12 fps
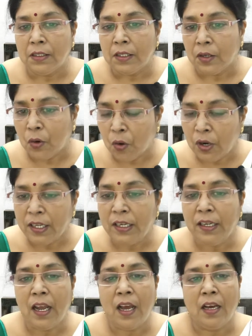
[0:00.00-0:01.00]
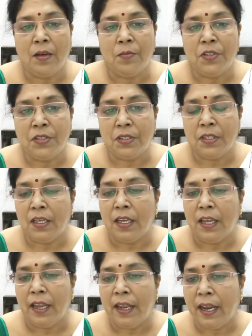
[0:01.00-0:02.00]
golden arms
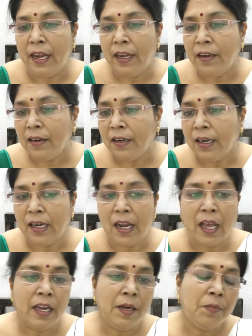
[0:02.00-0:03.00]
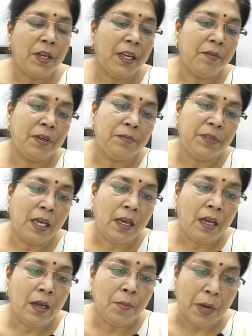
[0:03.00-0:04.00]
and climbed above
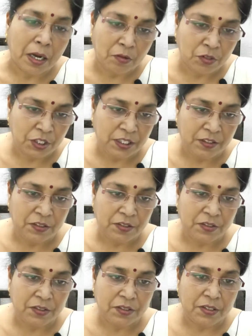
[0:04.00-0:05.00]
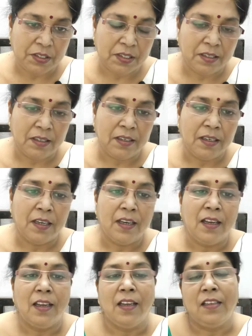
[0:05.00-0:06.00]
the mountains.
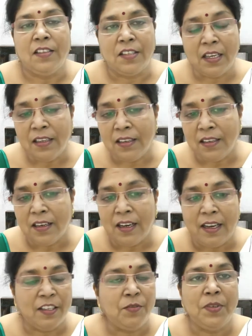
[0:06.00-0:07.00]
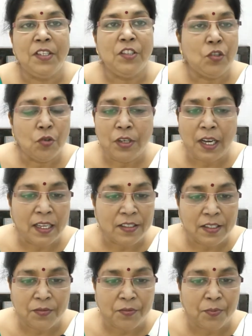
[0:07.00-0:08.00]
The sun has been shown
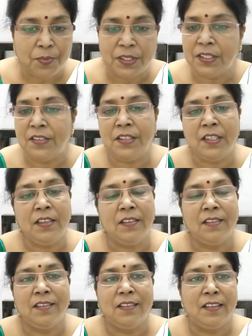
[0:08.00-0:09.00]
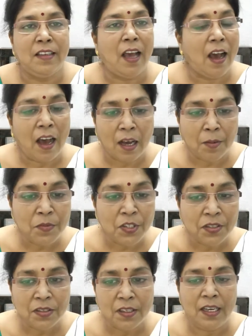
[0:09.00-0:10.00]
as if possessing the
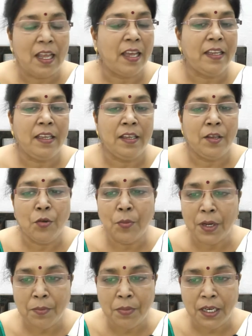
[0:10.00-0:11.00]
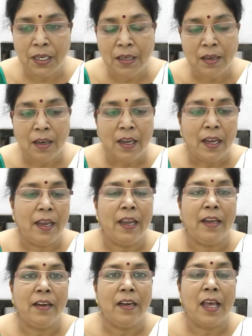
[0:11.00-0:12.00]
arms like a human being
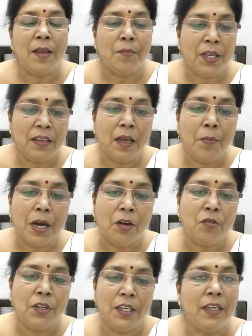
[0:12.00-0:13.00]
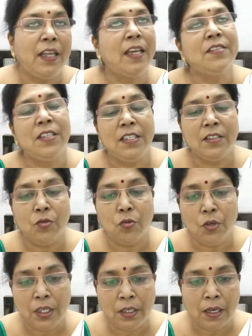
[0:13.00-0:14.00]
and climbing the mountain as he is
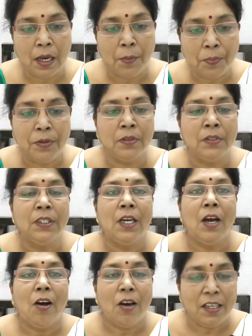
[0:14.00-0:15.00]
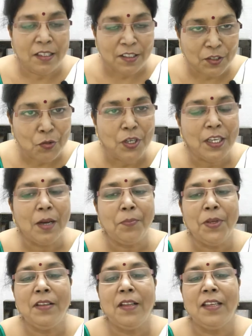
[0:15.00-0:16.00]
going up, or it is going
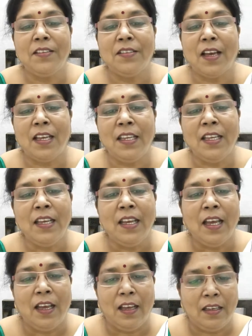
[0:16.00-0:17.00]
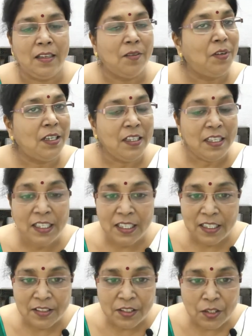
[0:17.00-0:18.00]
up in the sky. The word
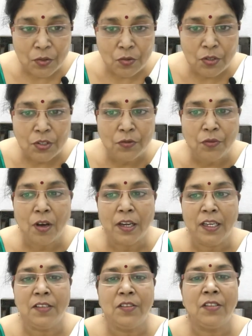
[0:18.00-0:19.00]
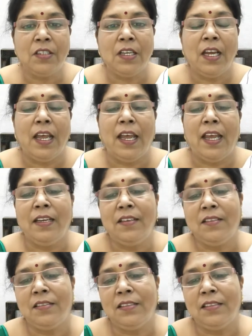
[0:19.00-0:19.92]
he is used for it, and